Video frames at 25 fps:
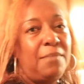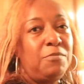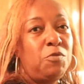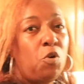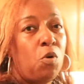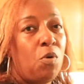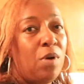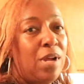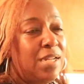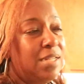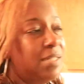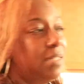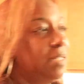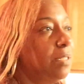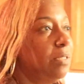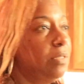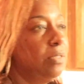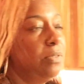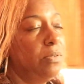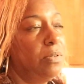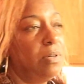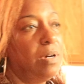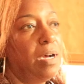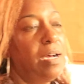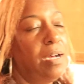I'm going
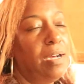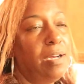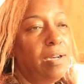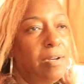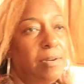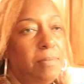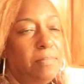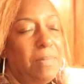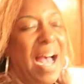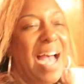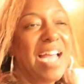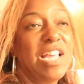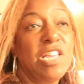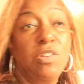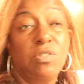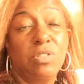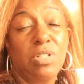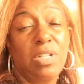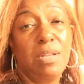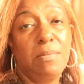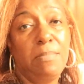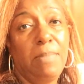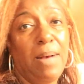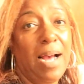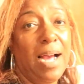to, um, I
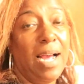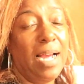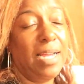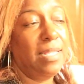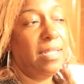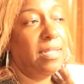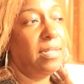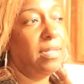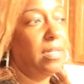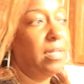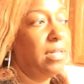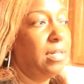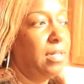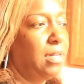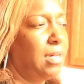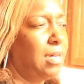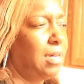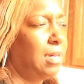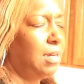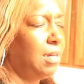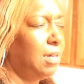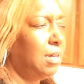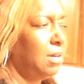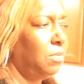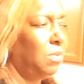usually buy the,
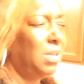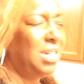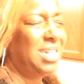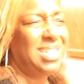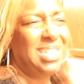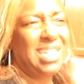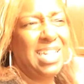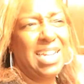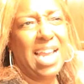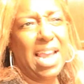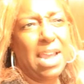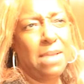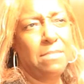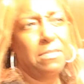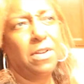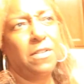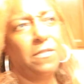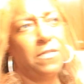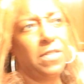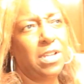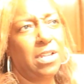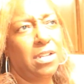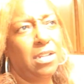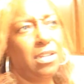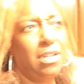uh, what is the name
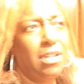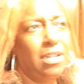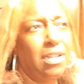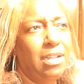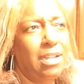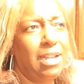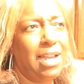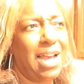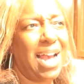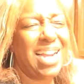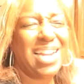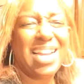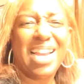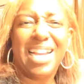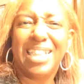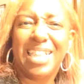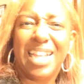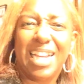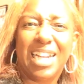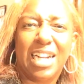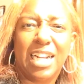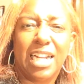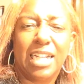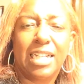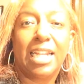of it? I can't
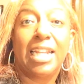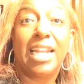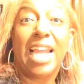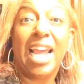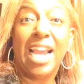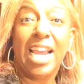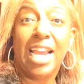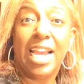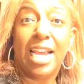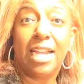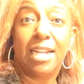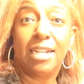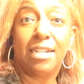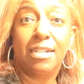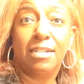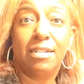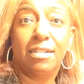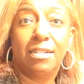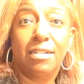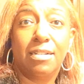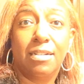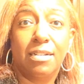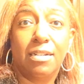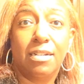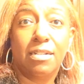think of the land
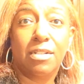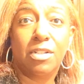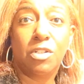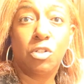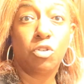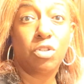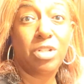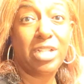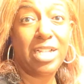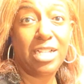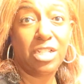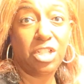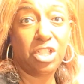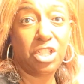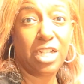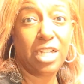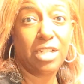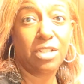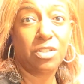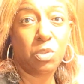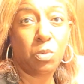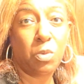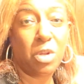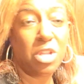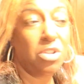tortilla
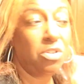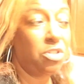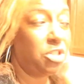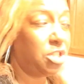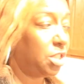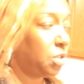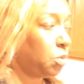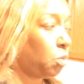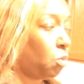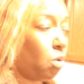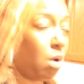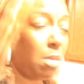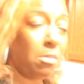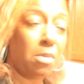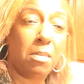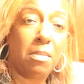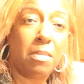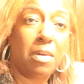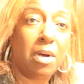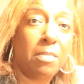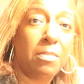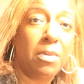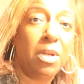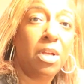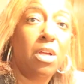shells where you just warm
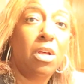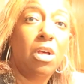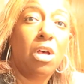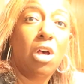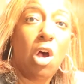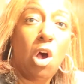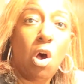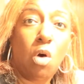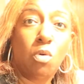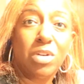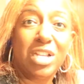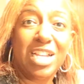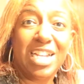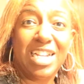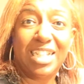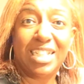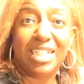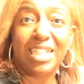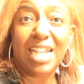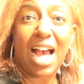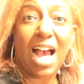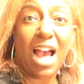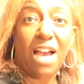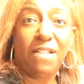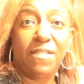them up on each
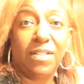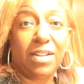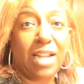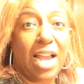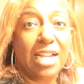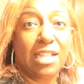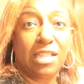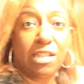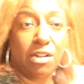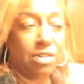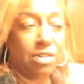side for like